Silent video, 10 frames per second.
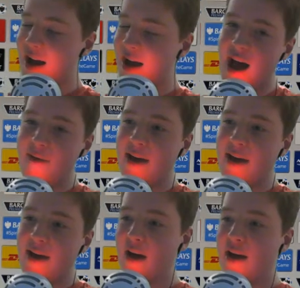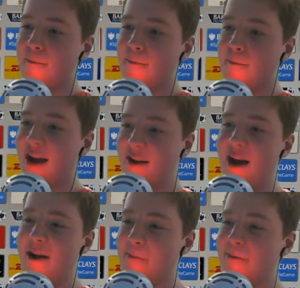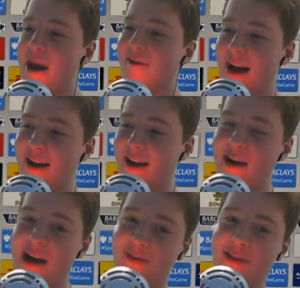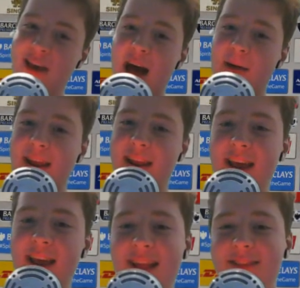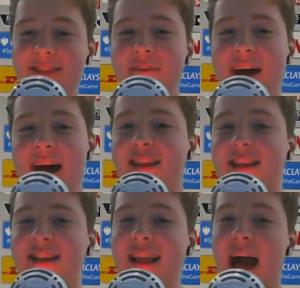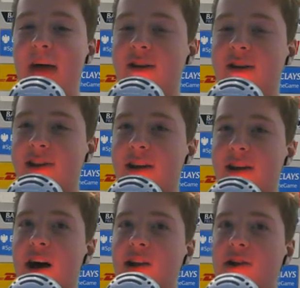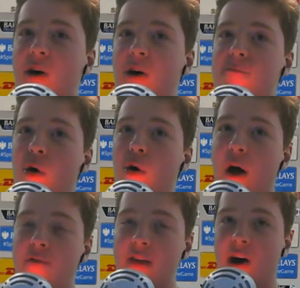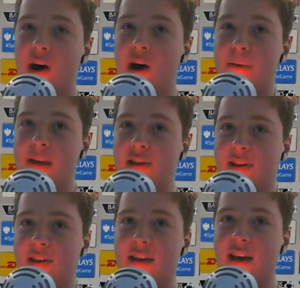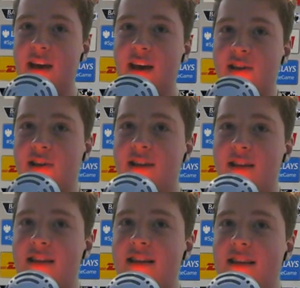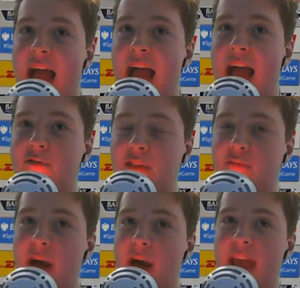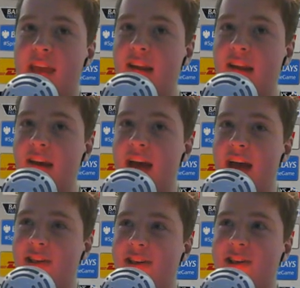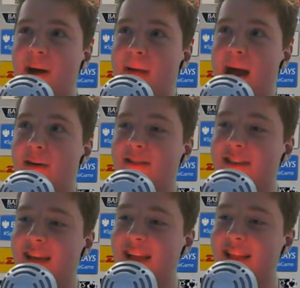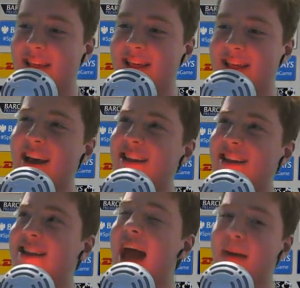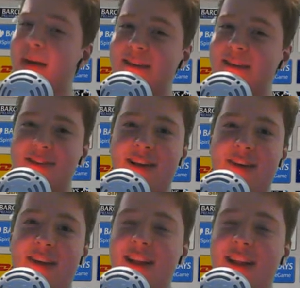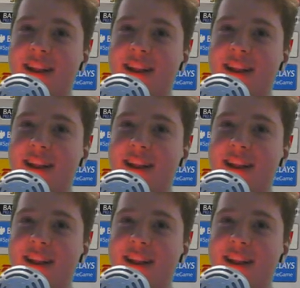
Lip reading: I mean, and big man Crouch. I mean, to be fair, I could see that happen. He's just a long ball over the top, and he just dangles his way in and just somehow just taps in or something like that.